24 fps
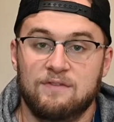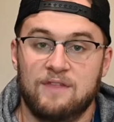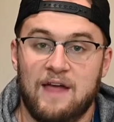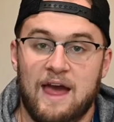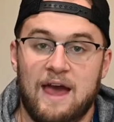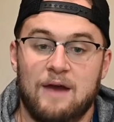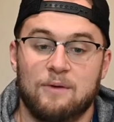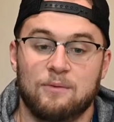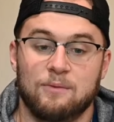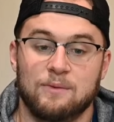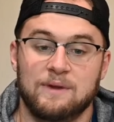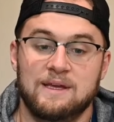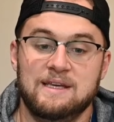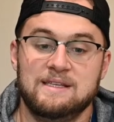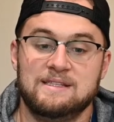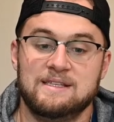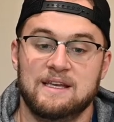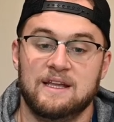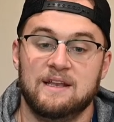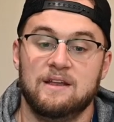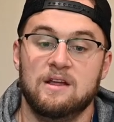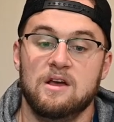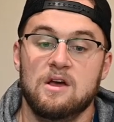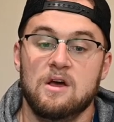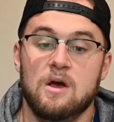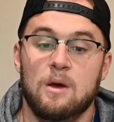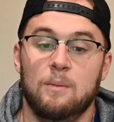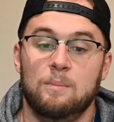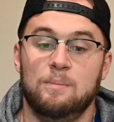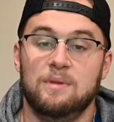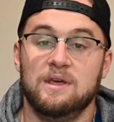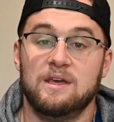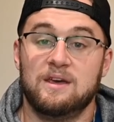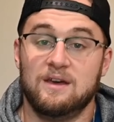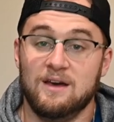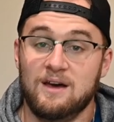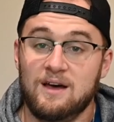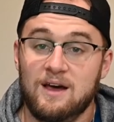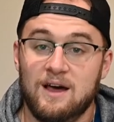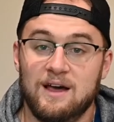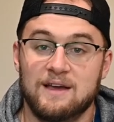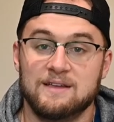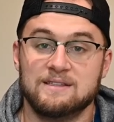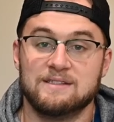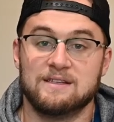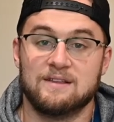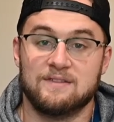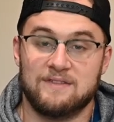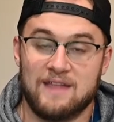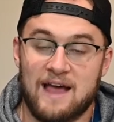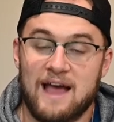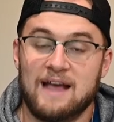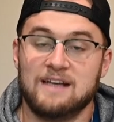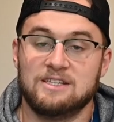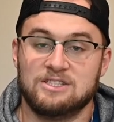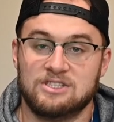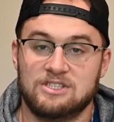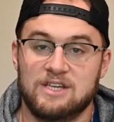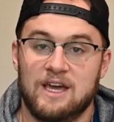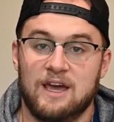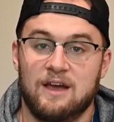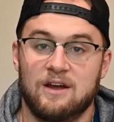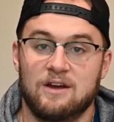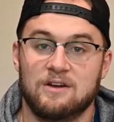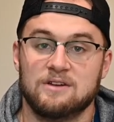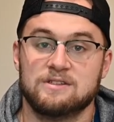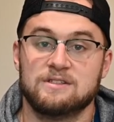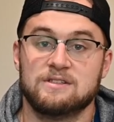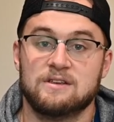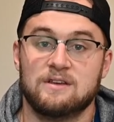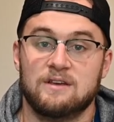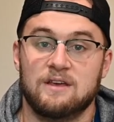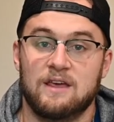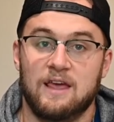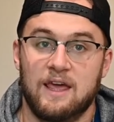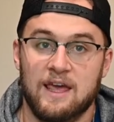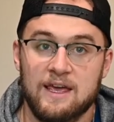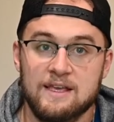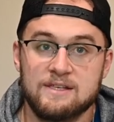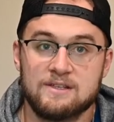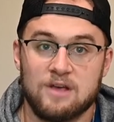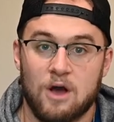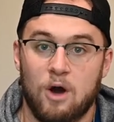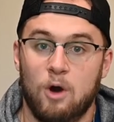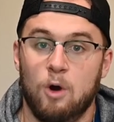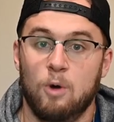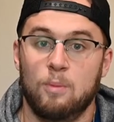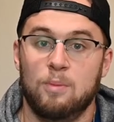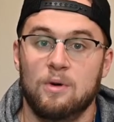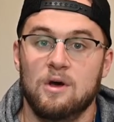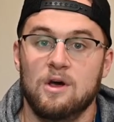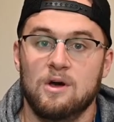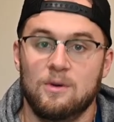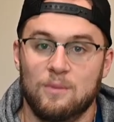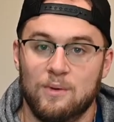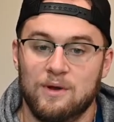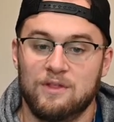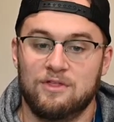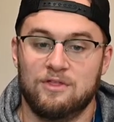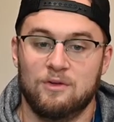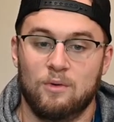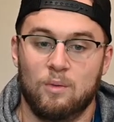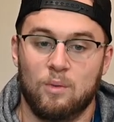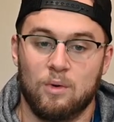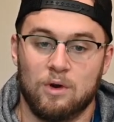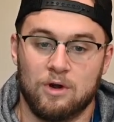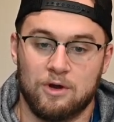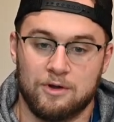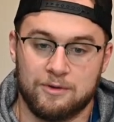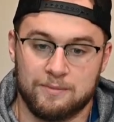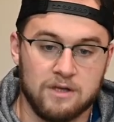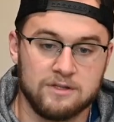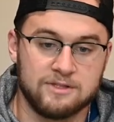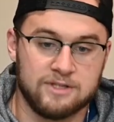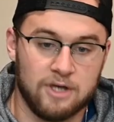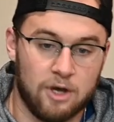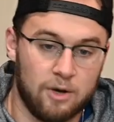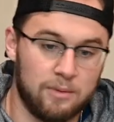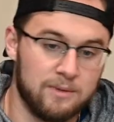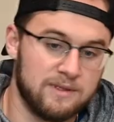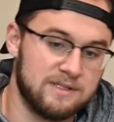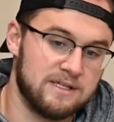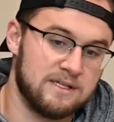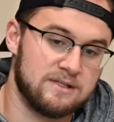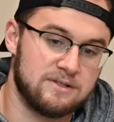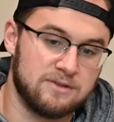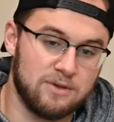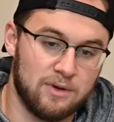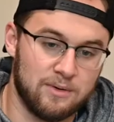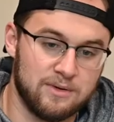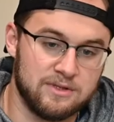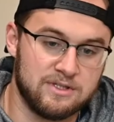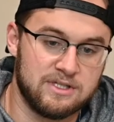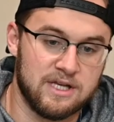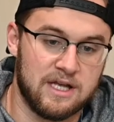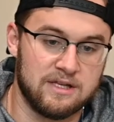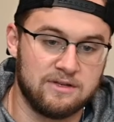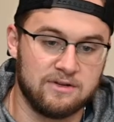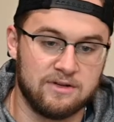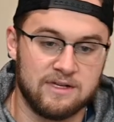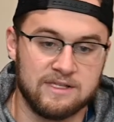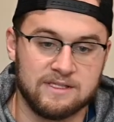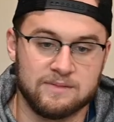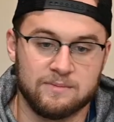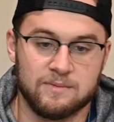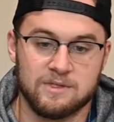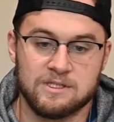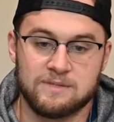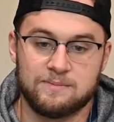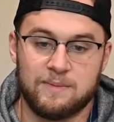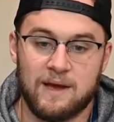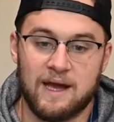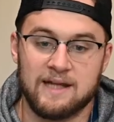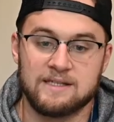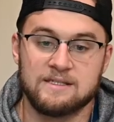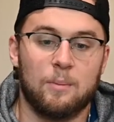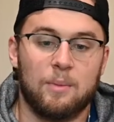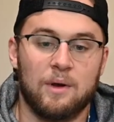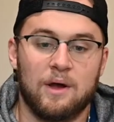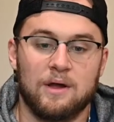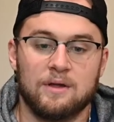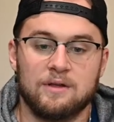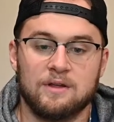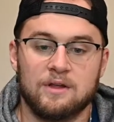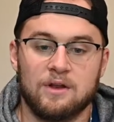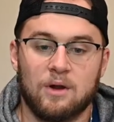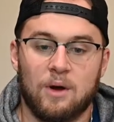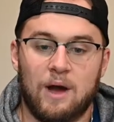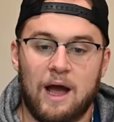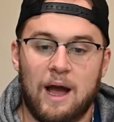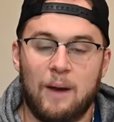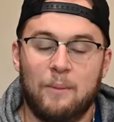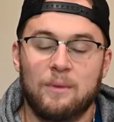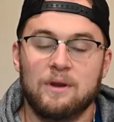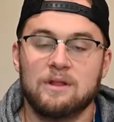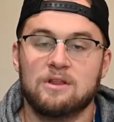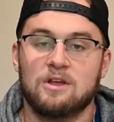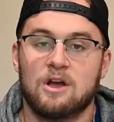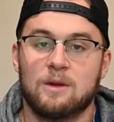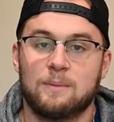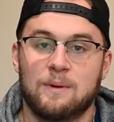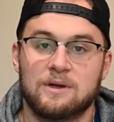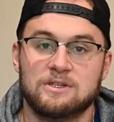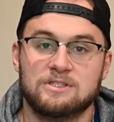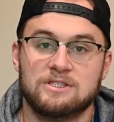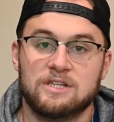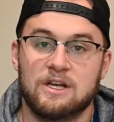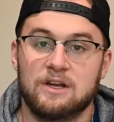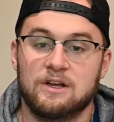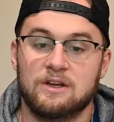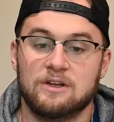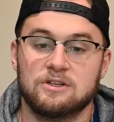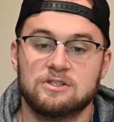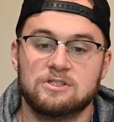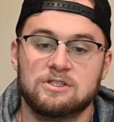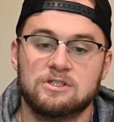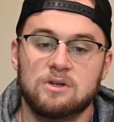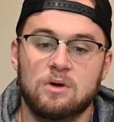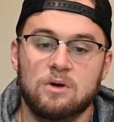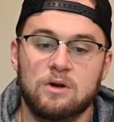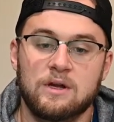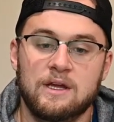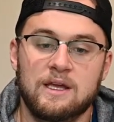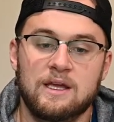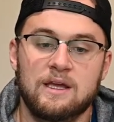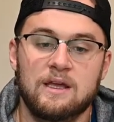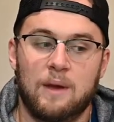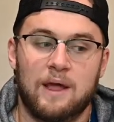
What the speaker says: that reason, because that shares his hope with the world. So he says, do it with gentleness and respect. But you know, I want to talk about sharing your story,